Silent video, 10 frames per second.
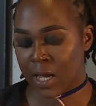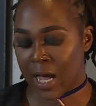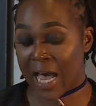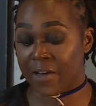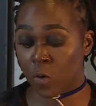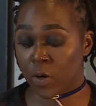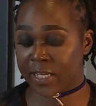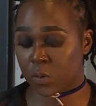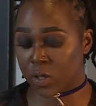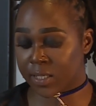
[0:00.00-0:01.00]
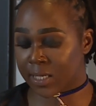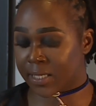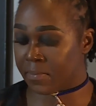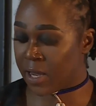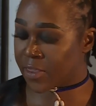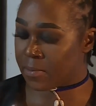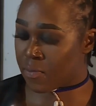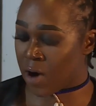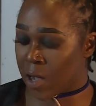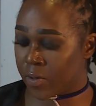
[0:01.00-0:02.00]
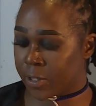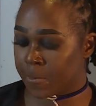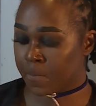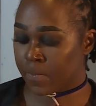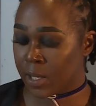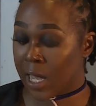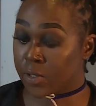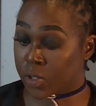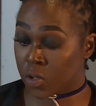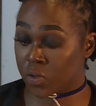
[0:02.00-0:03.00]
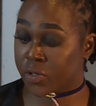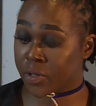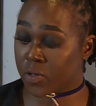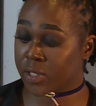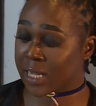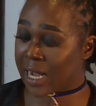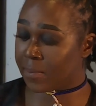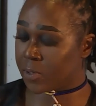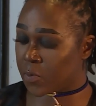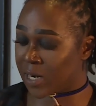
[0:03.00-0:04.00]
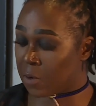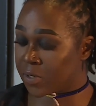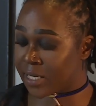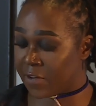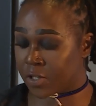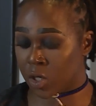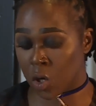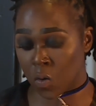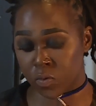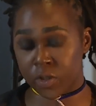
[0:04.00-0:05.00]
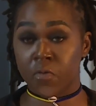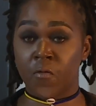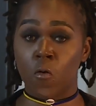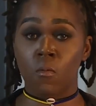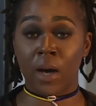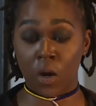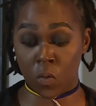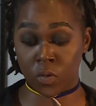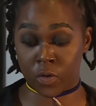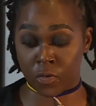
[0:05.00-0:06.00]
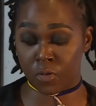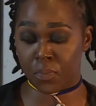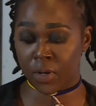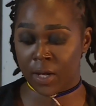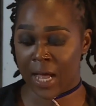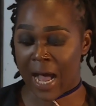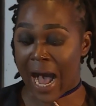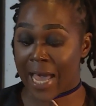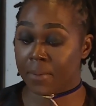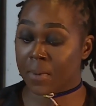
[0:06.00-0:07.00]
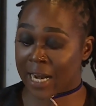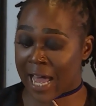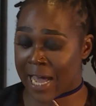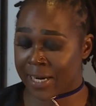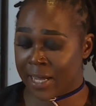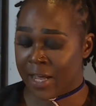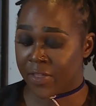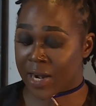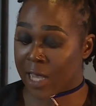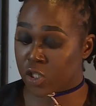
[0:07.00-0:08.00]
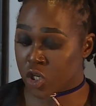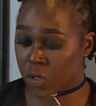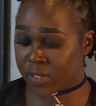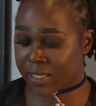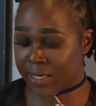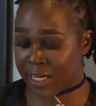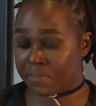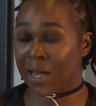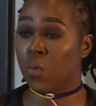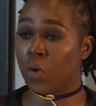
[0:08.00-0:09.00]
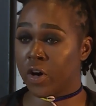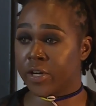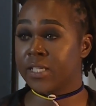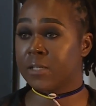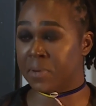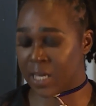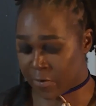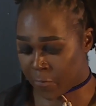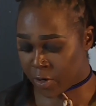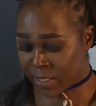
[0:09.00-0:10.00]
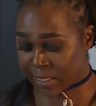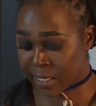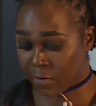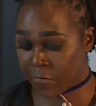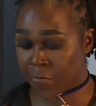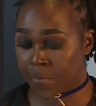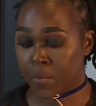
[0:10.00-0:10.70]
I have always wanted to make them proud. And so to those times when I was left alone to form my own group, I am glad that I chose to let my work speak for itself.